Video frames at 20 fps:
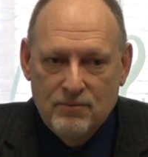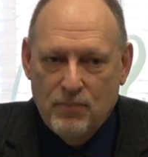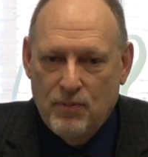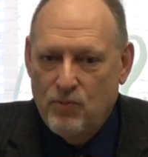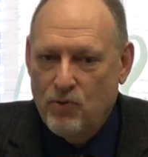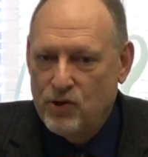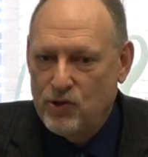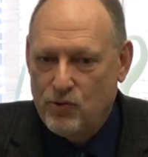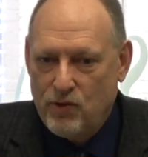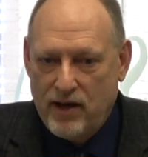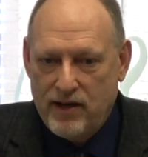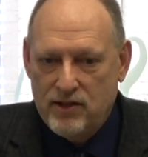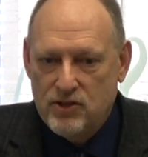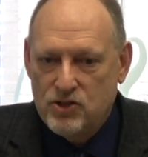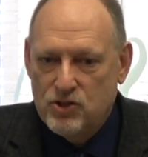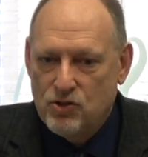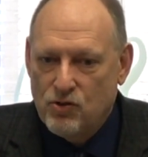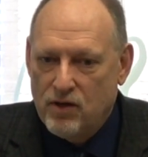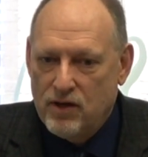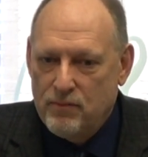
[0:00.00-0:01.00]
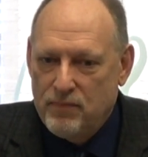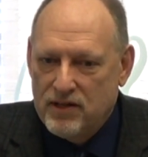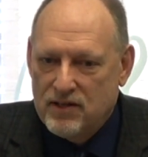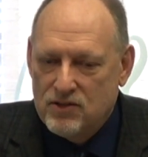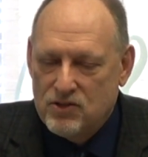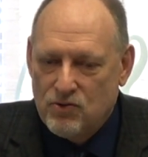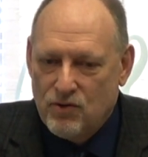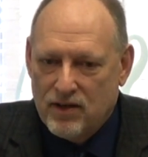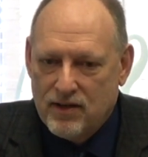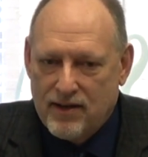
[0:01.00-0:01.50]
But boy, do I enjoy it
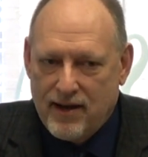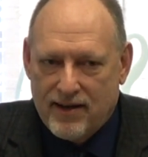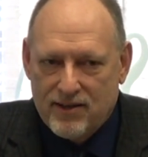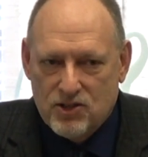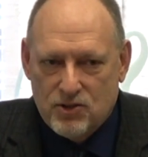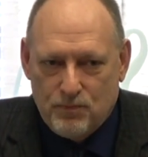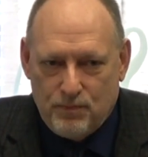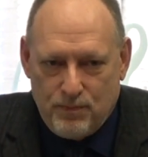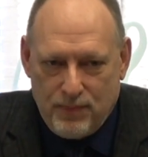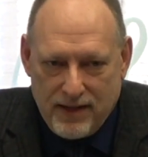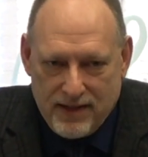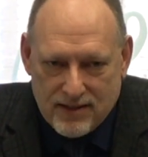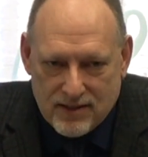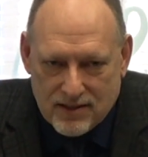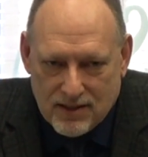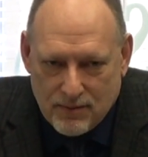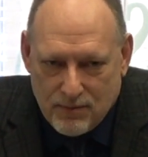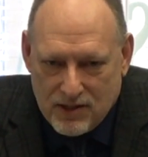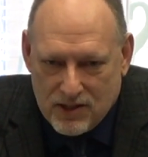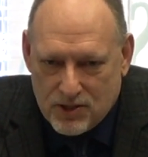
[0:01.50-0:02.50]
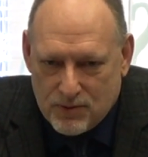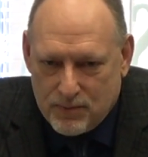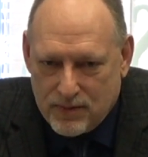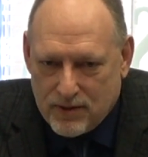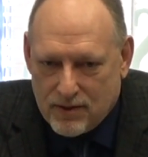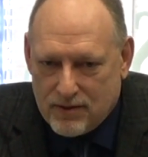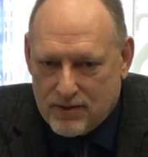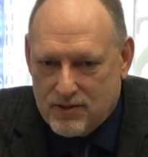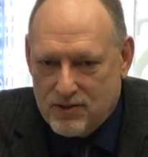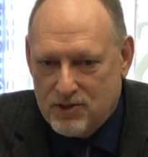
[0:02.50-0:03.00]
because you know what? God speaks to me
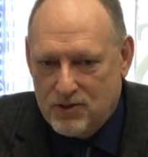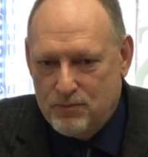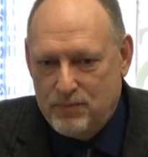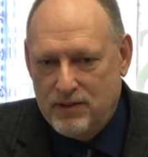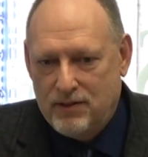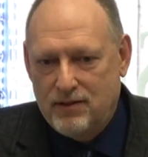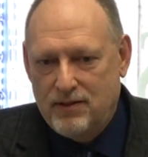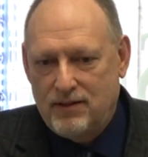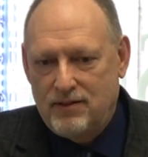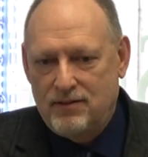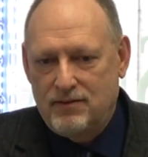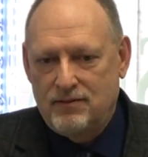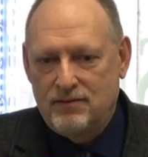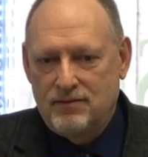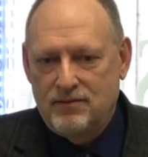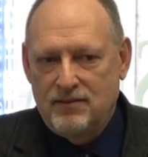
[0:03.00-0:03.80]
spirit to spirit.